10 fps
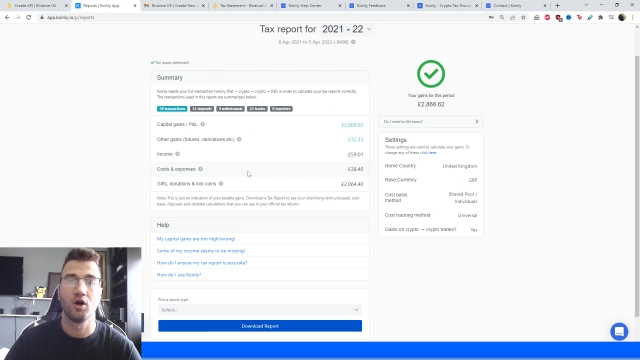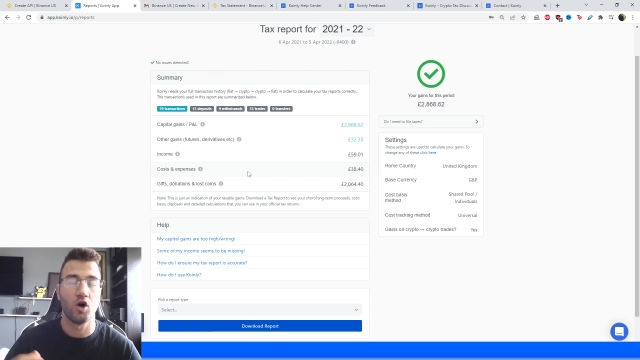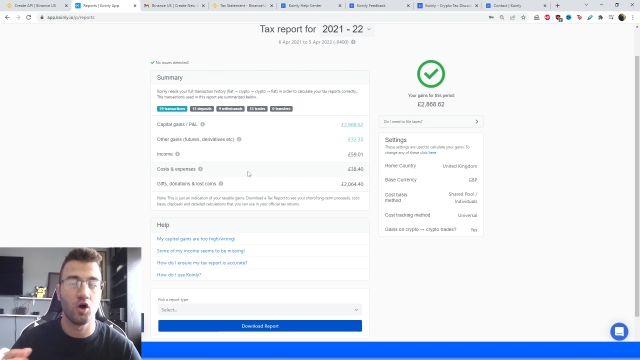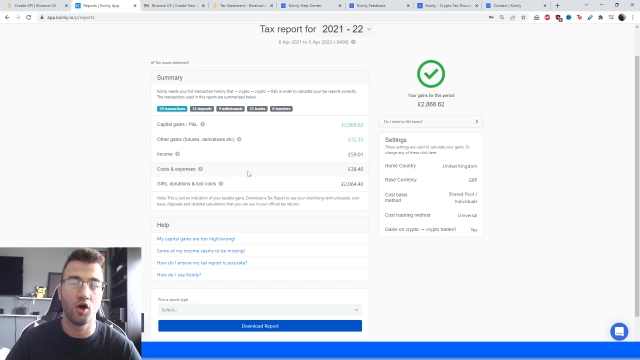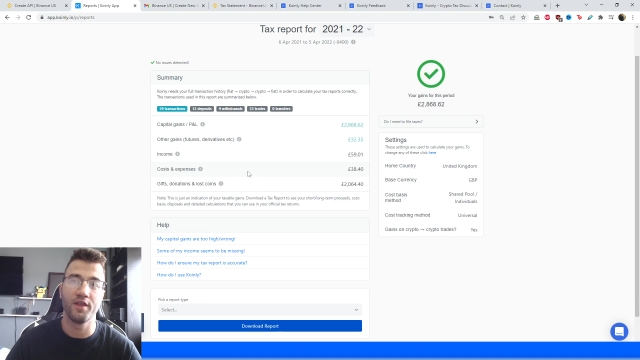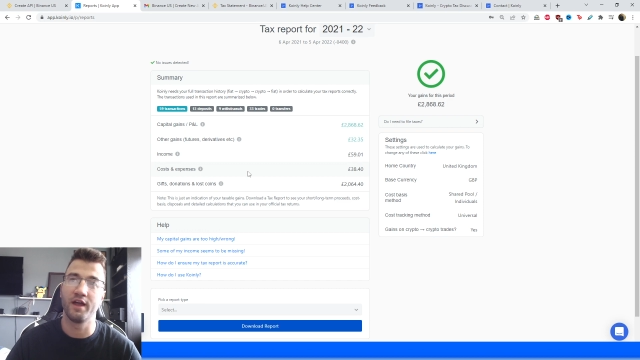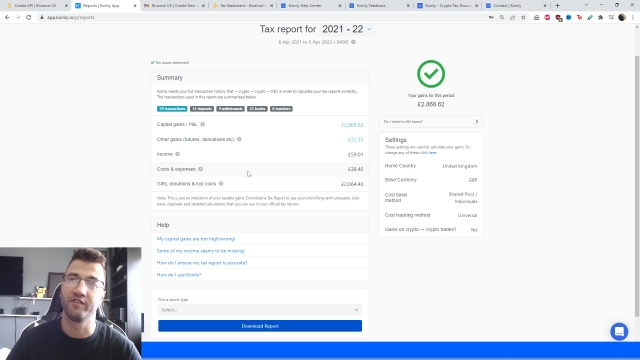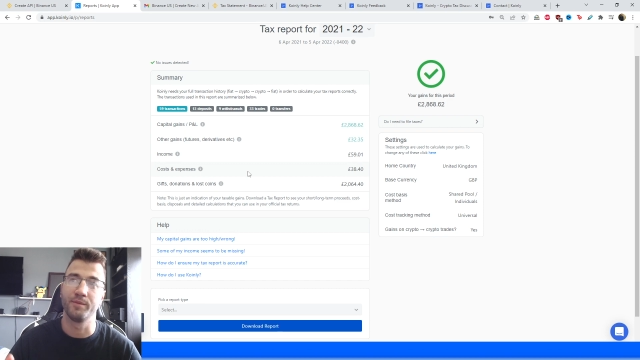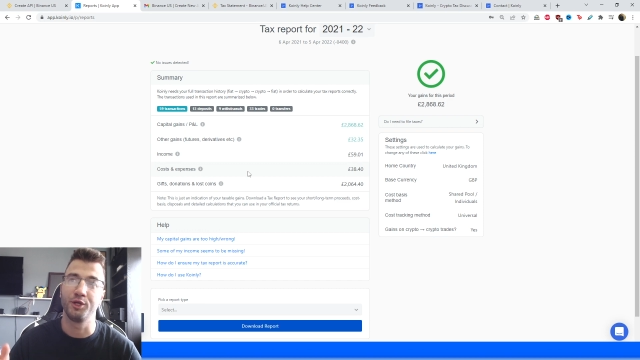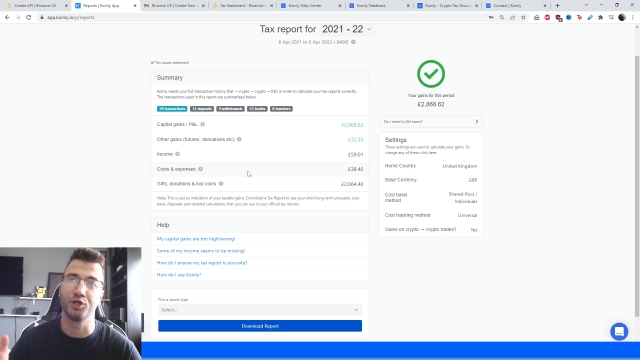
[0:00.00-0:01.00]
all that
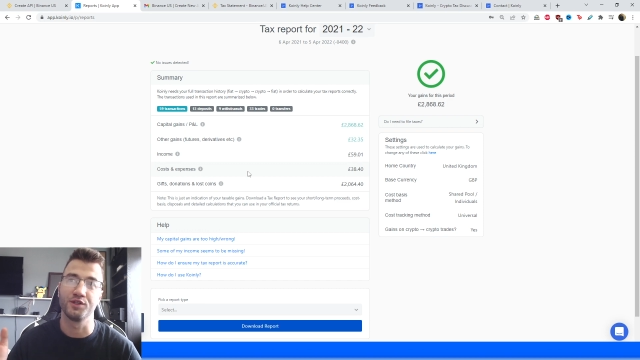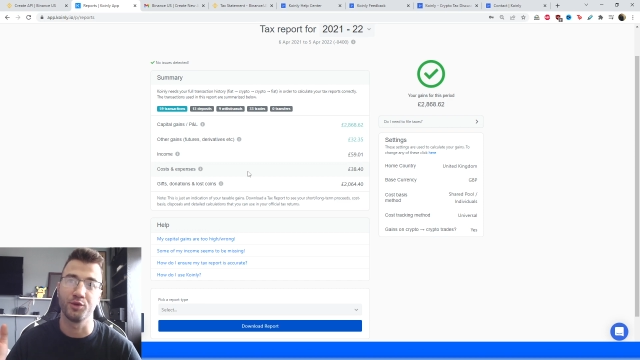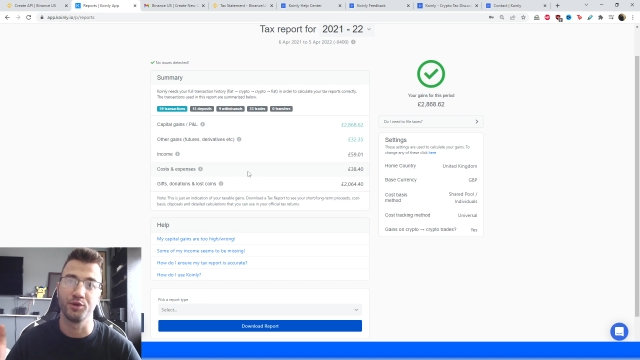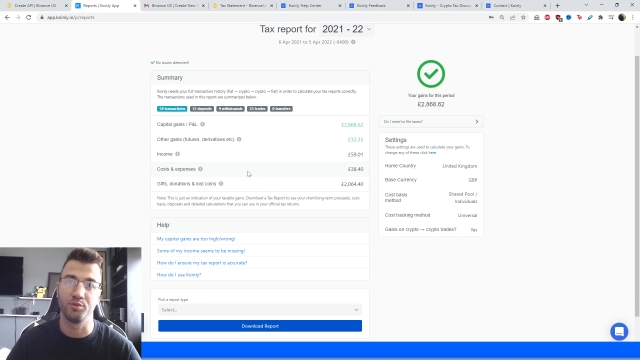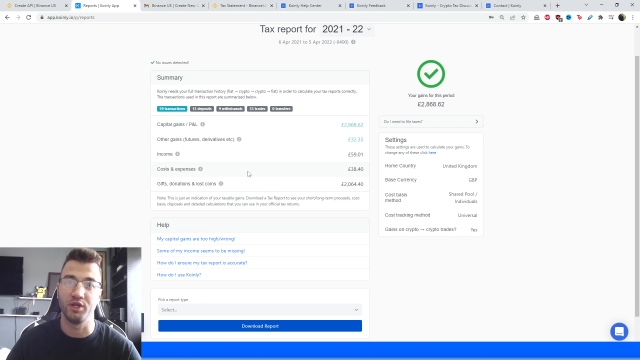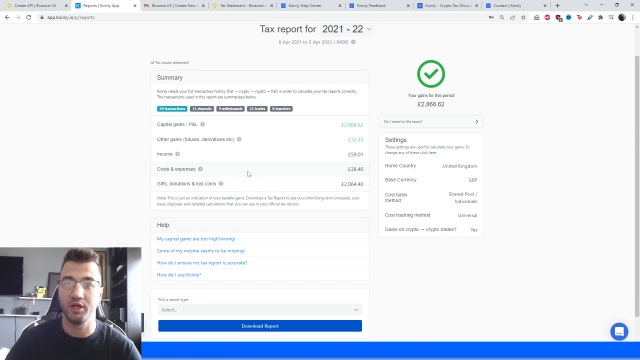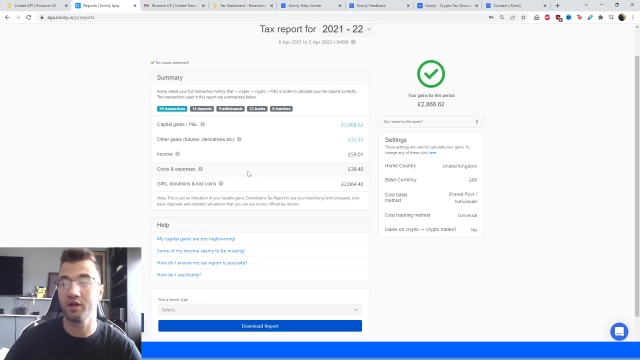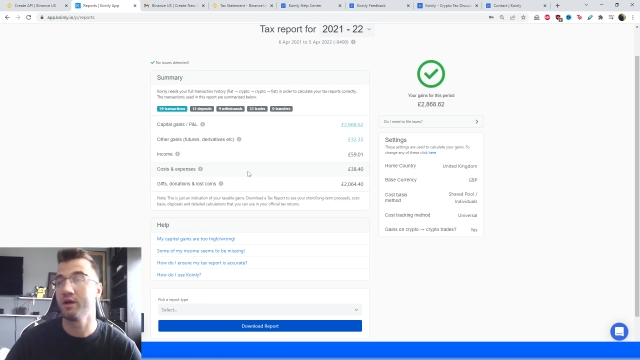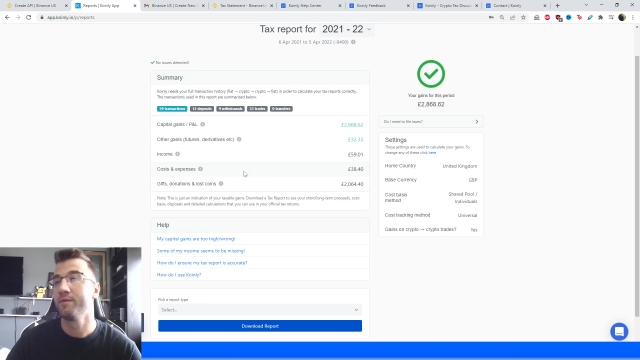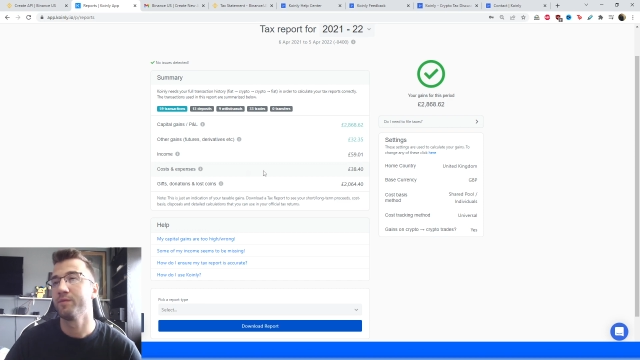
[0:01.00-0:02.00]
information is going to be
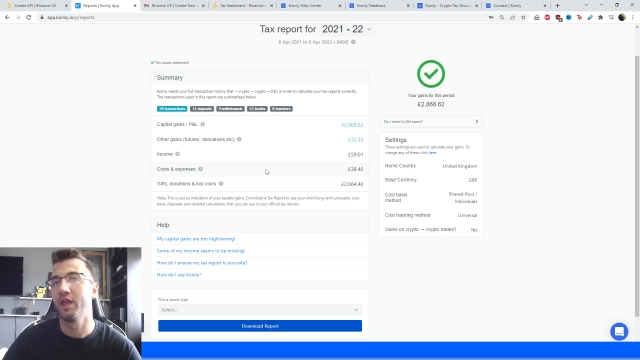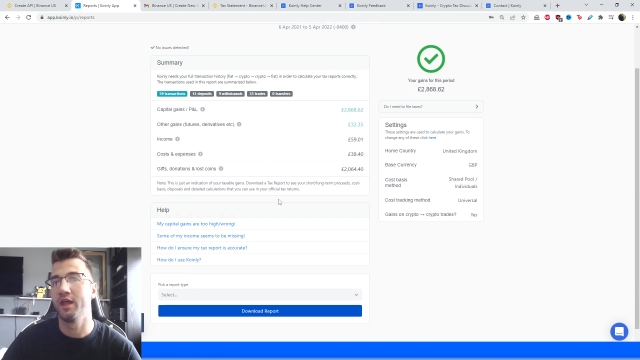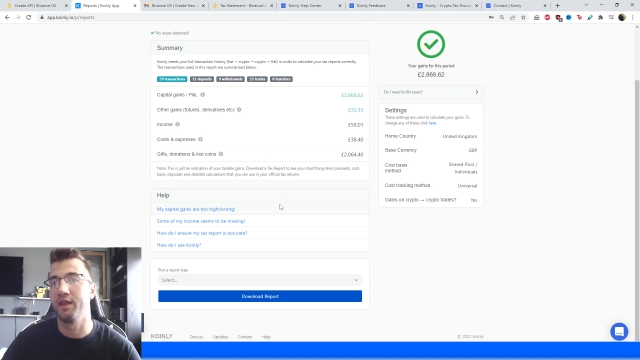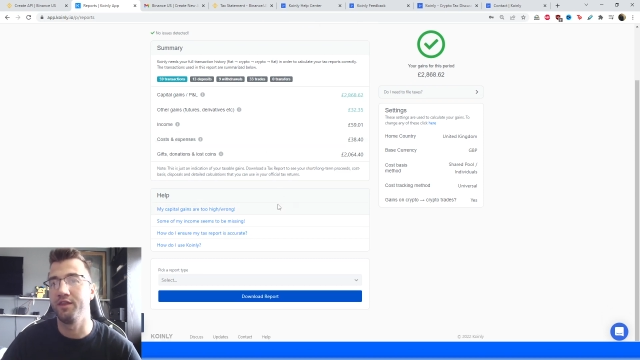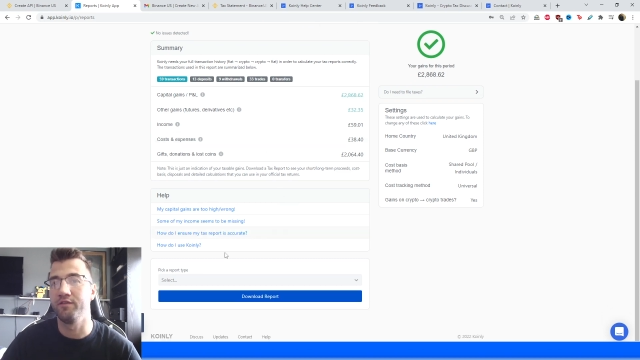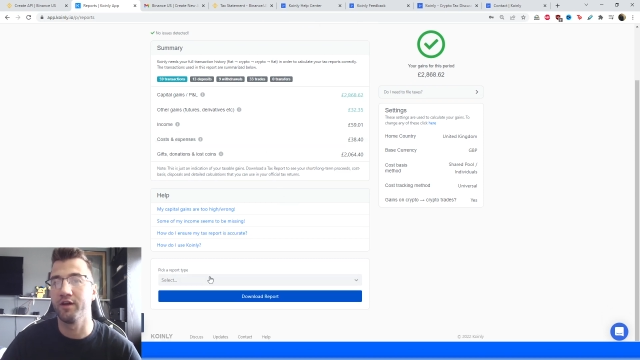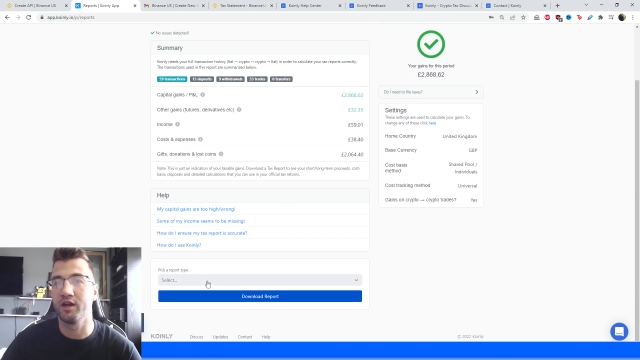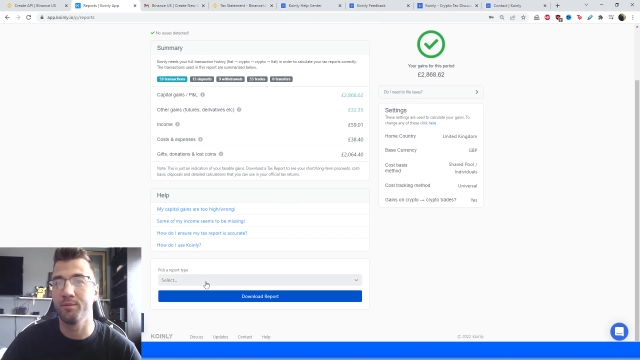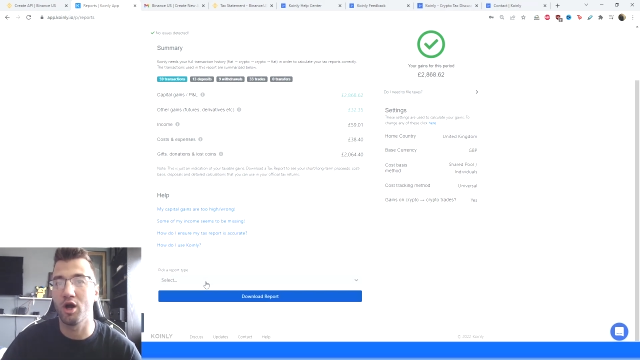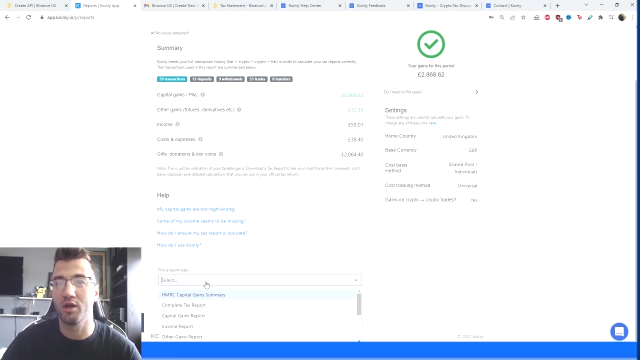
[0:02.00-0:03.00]
here. And at the
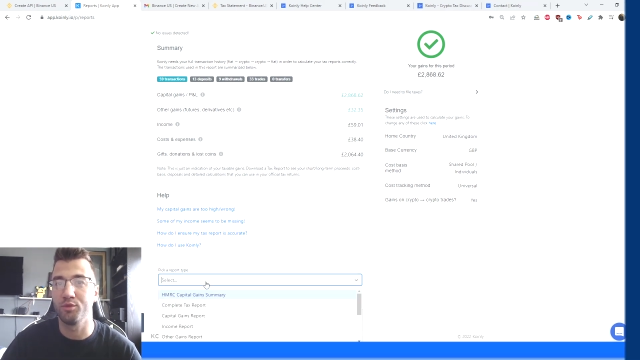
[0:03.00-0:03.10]
very bottom,